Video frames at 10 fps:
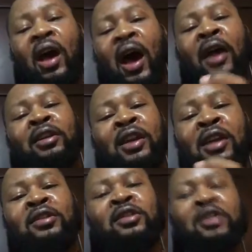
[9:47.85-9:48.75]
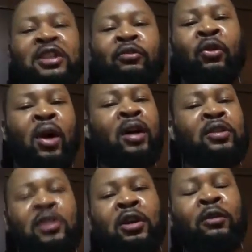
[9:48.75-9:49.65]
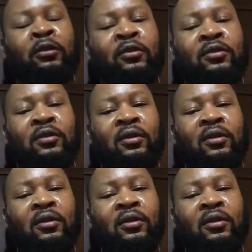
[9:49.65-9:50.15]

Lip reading: identity for ourselves.